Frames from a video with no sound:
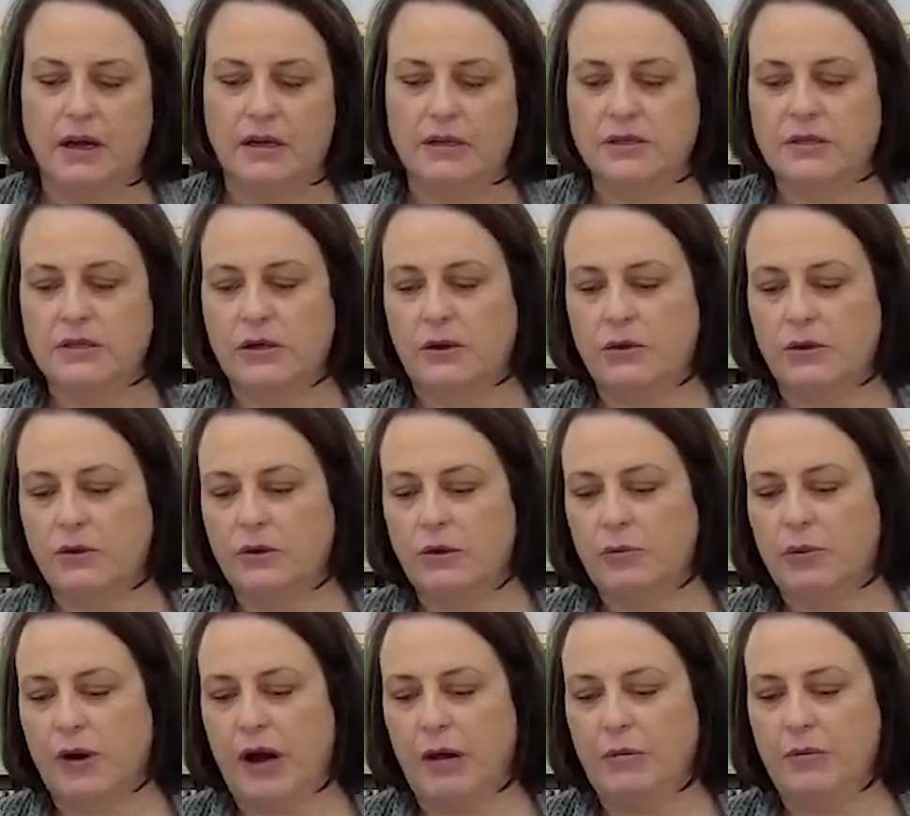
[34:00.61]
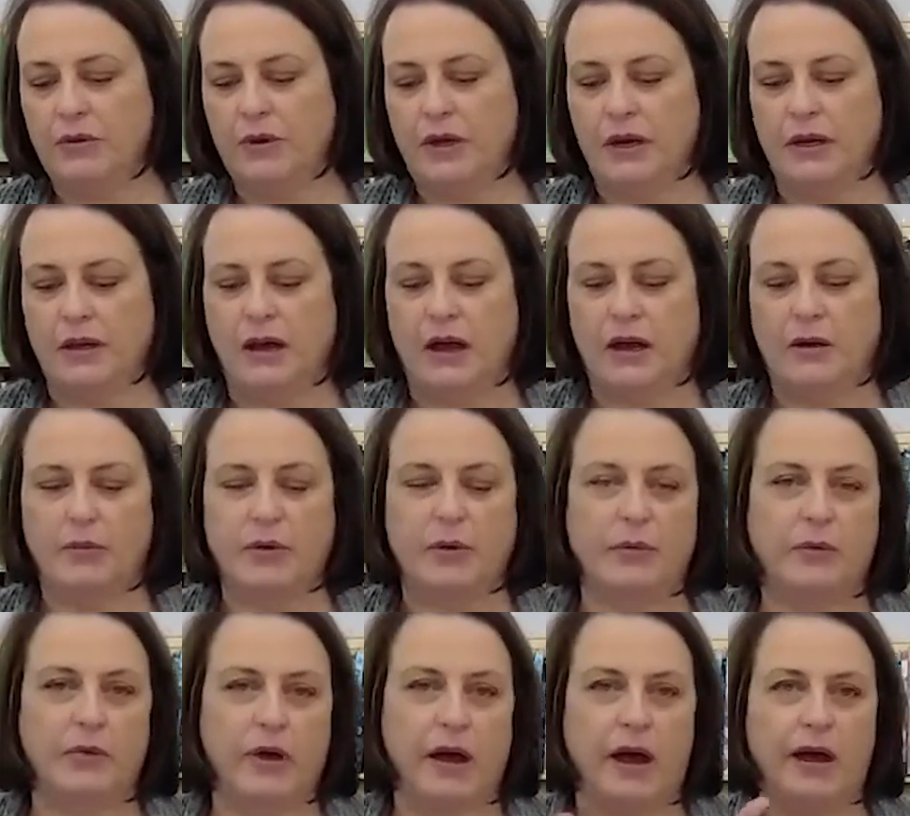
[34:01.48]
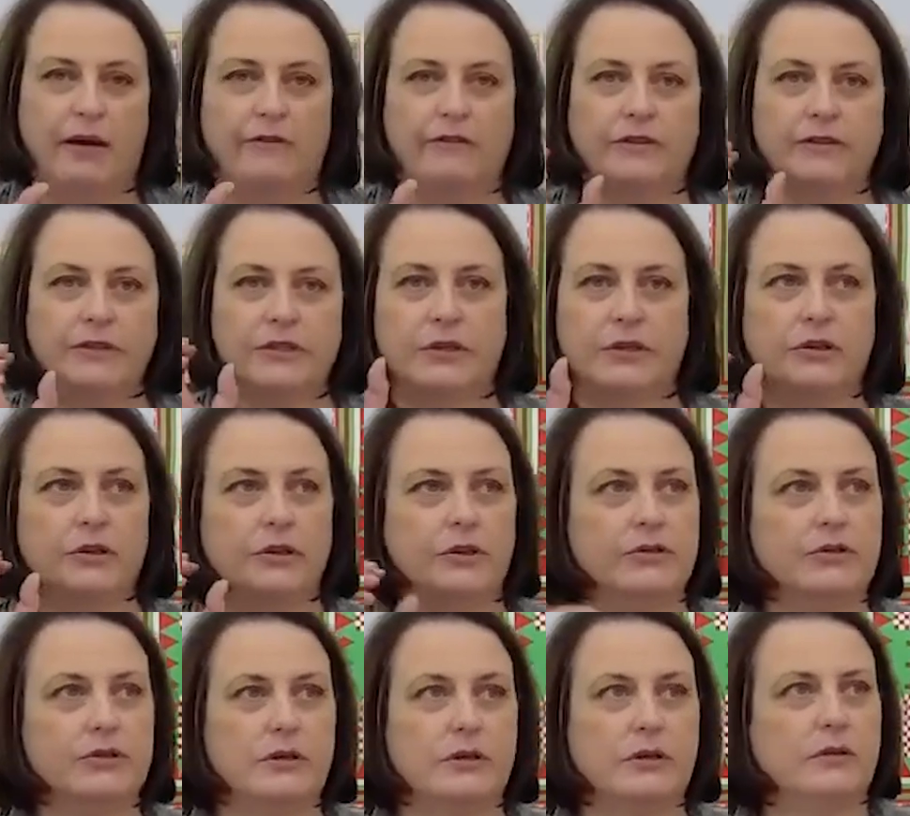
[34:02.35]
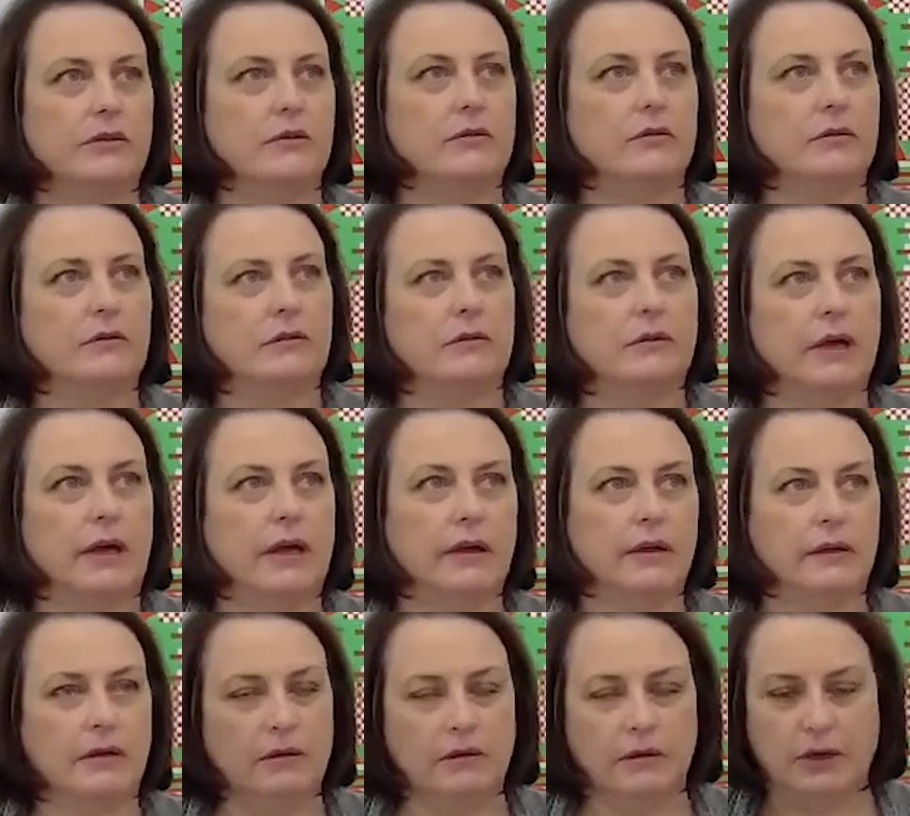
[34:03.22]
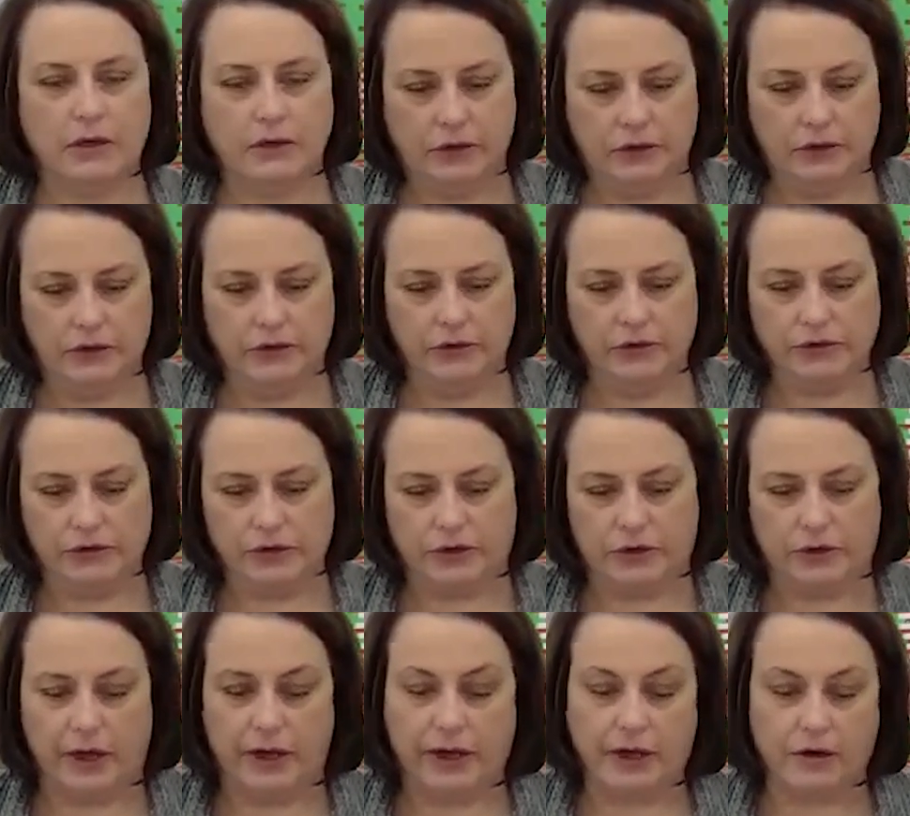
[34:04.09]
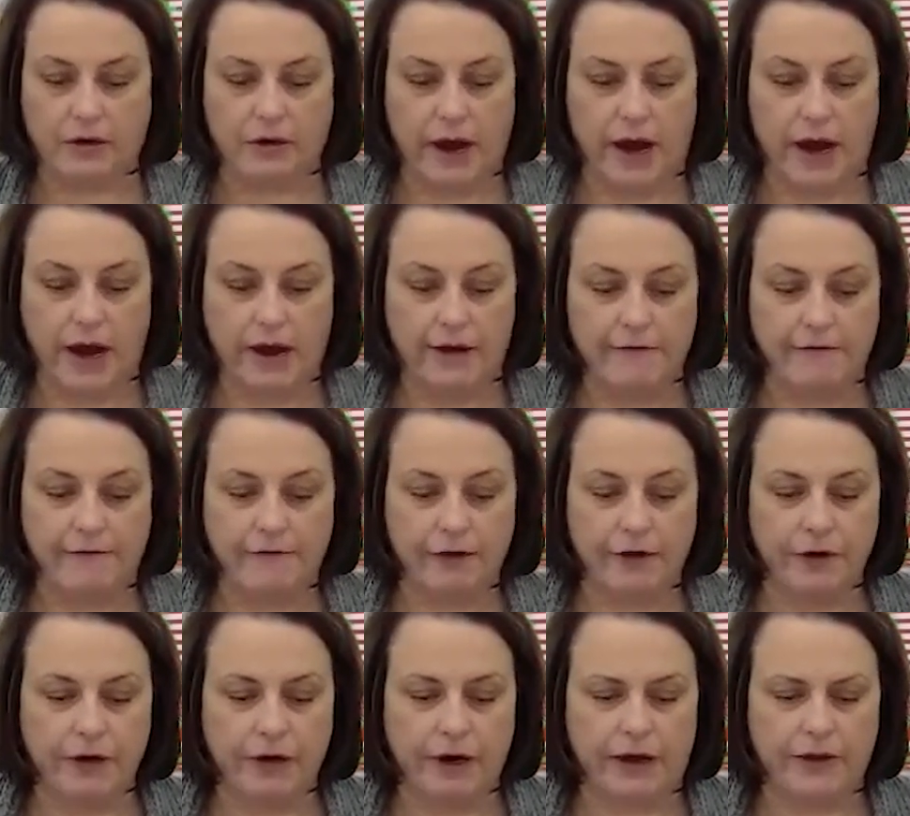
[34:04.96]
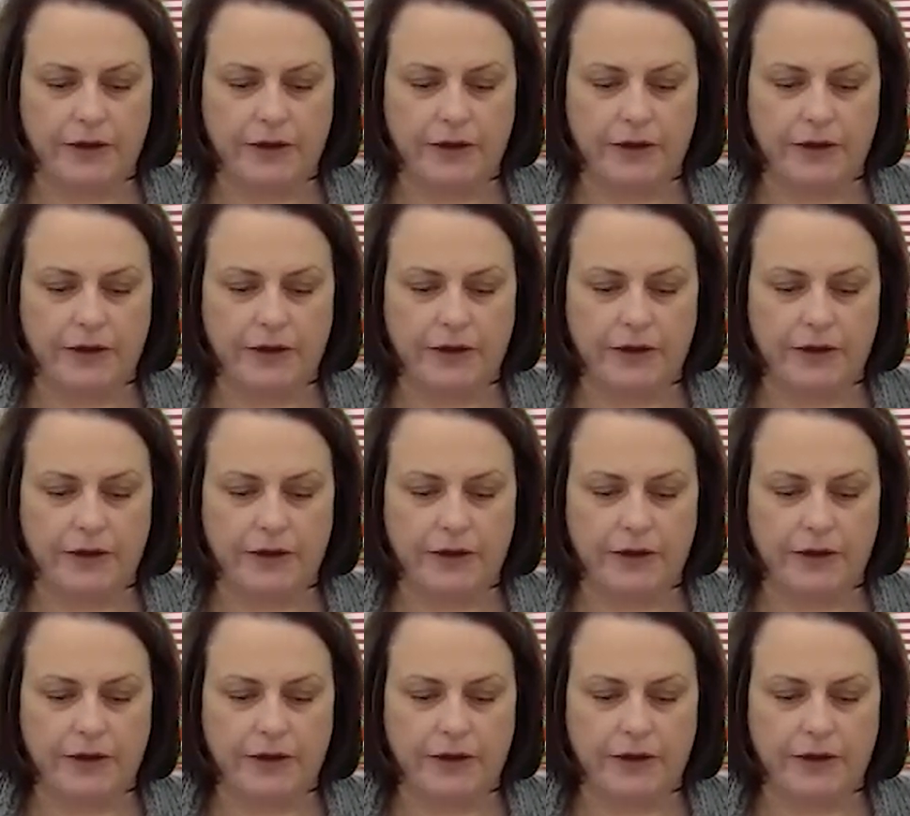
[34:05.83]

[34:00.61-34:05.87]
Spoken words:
So the problem that a lot of people have they're using you need to use your A foot.